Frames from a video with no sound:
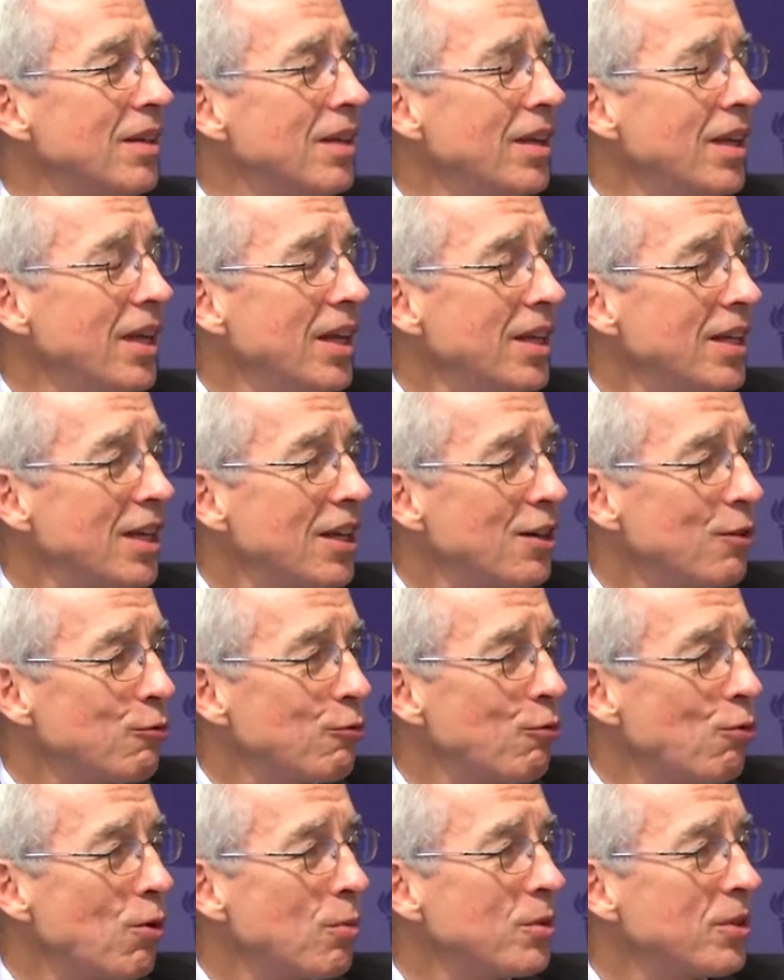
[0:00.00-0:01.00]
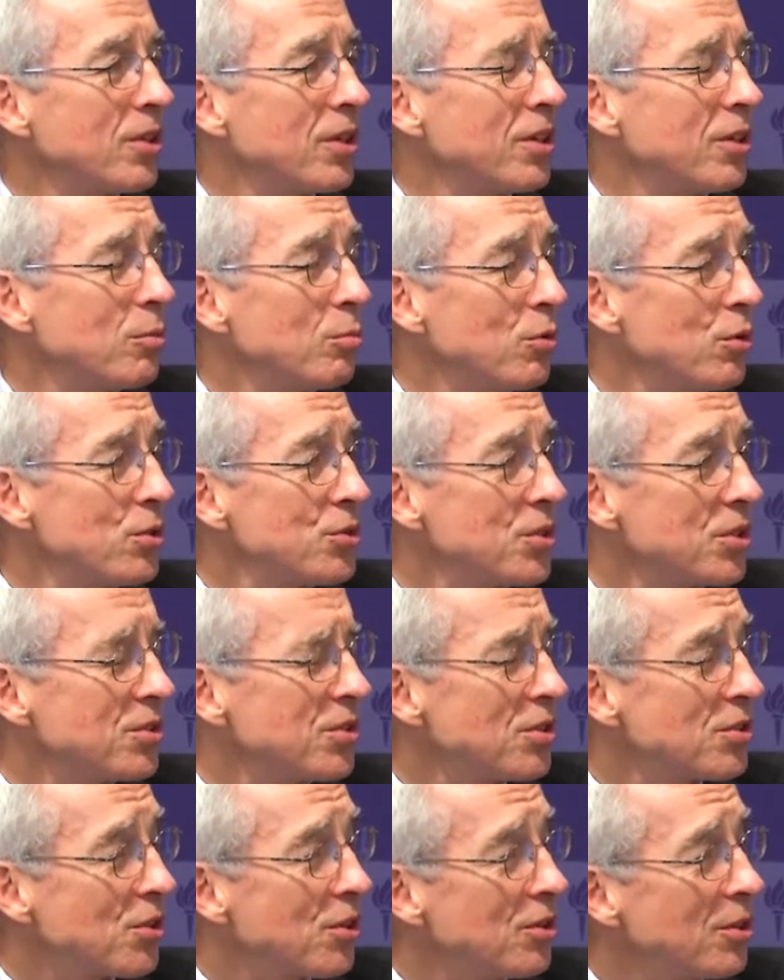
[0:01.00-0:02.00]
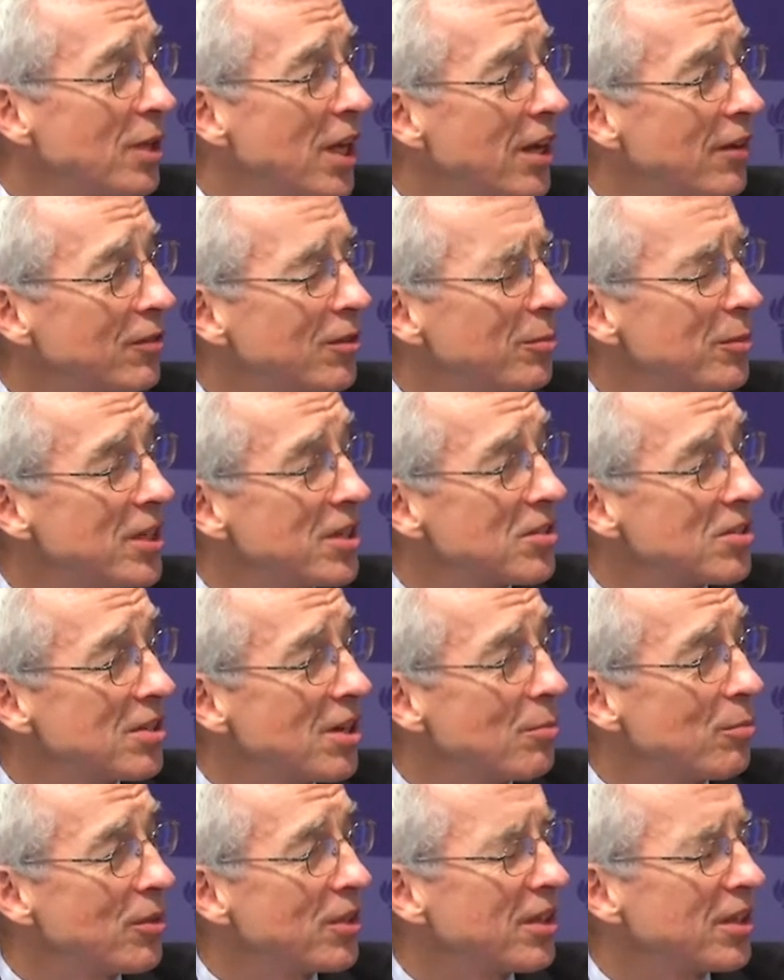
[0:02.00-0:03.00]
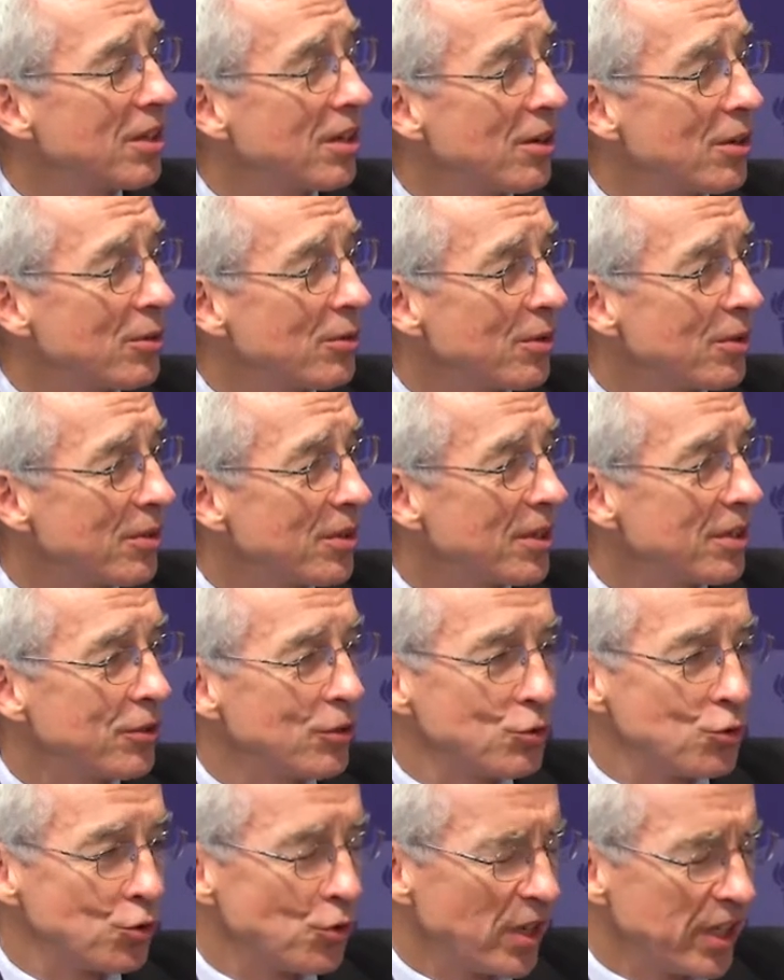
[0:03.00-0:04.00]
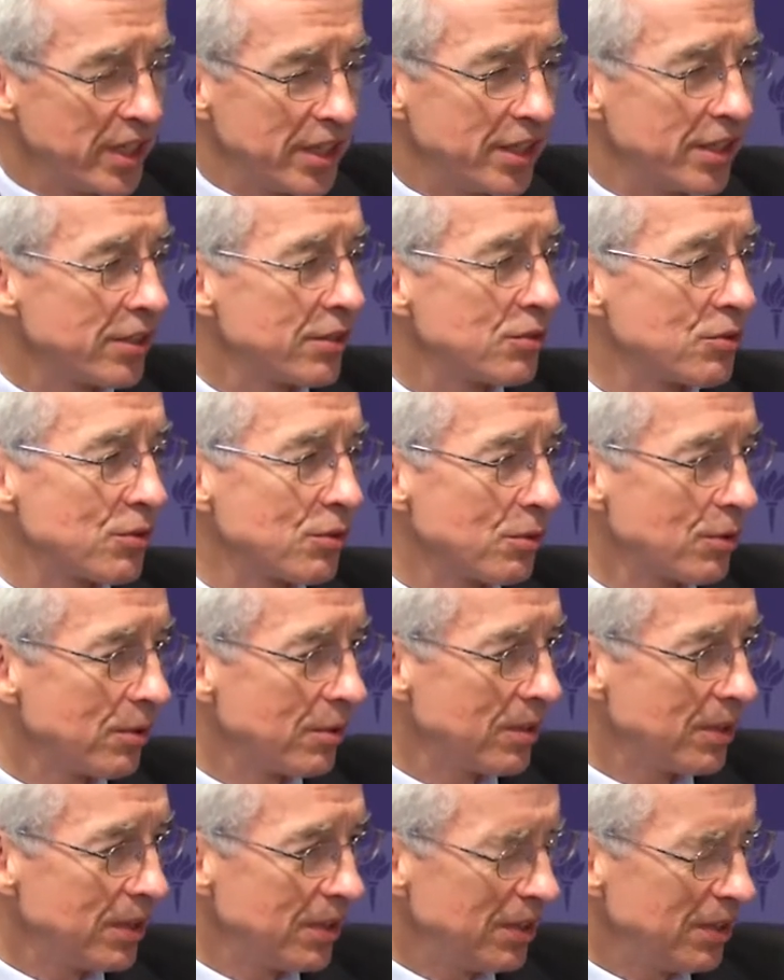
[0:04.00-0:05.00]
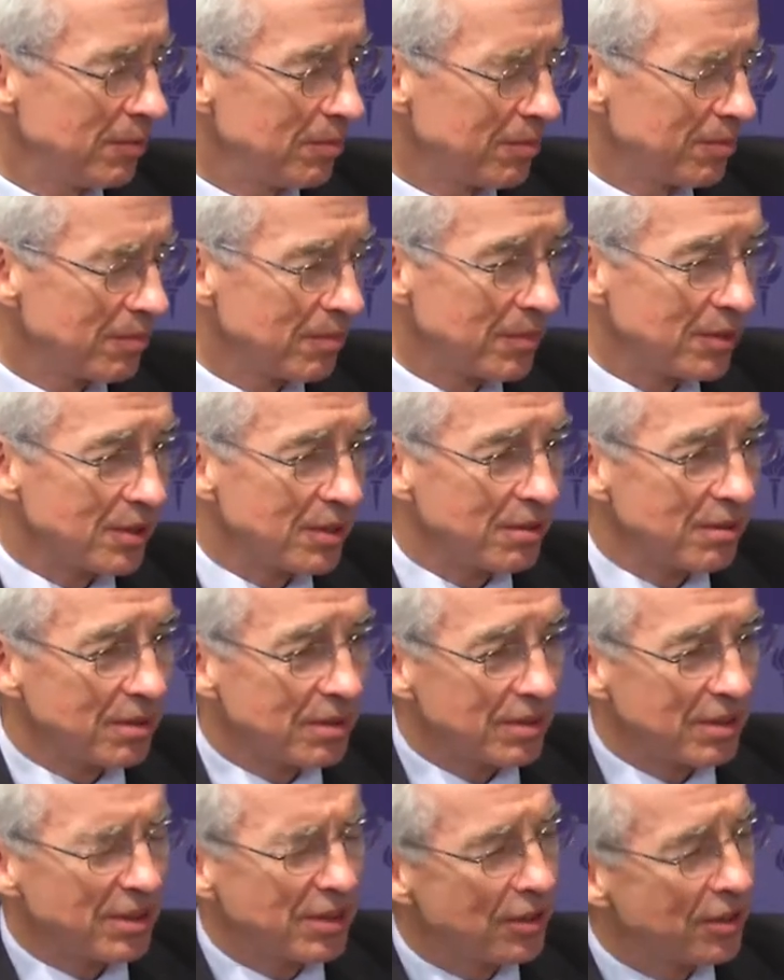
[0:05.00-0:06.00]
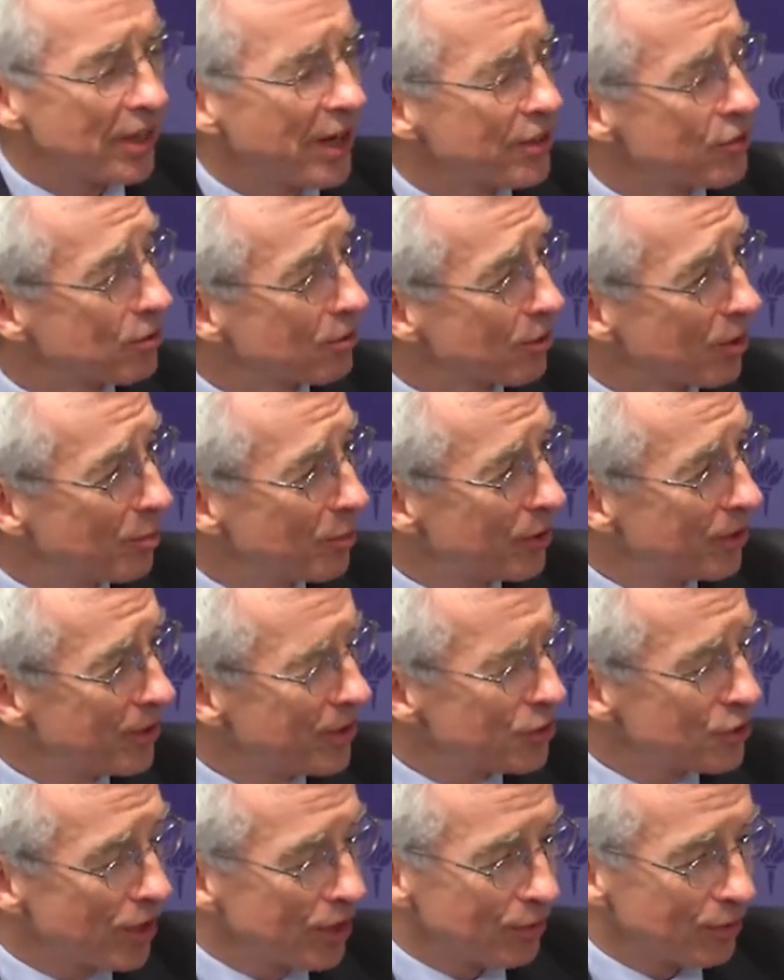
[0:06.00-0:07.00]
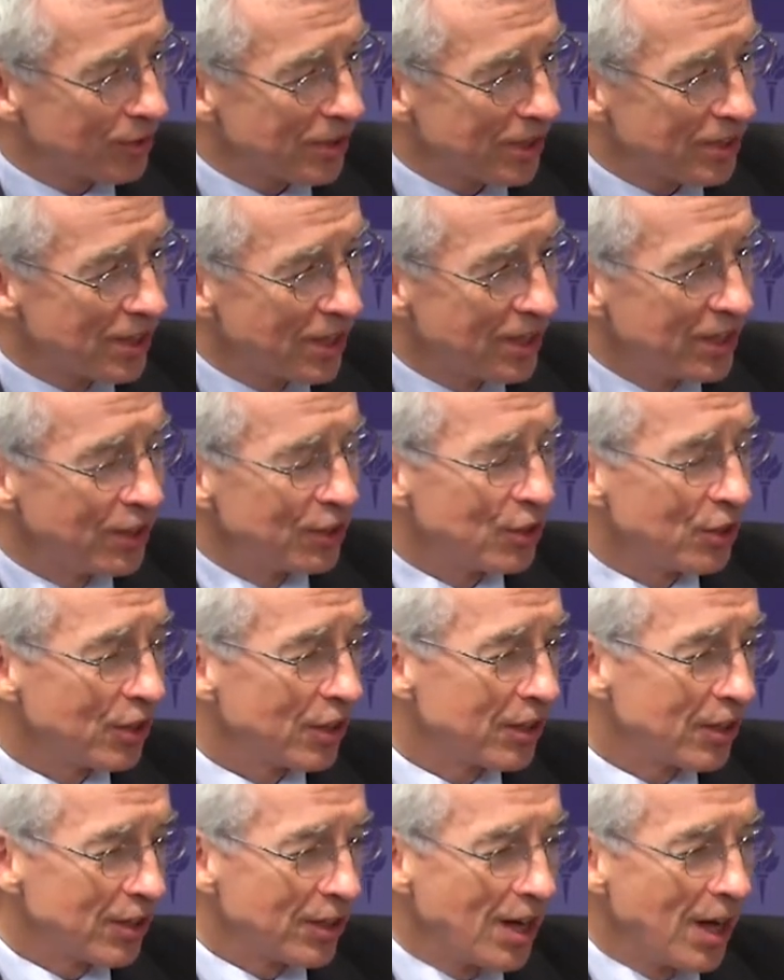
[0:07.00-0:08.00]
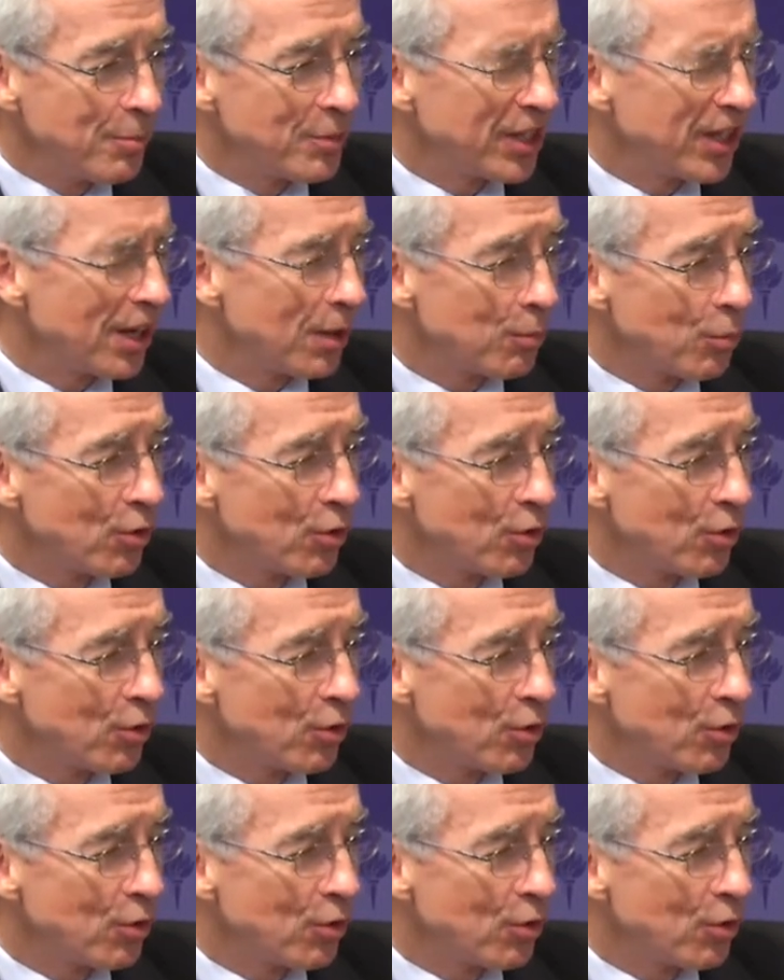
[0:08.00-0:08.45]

any kind of formula that emerges is going to have to be something other than the Jordanians or the uh, international community generally, coming up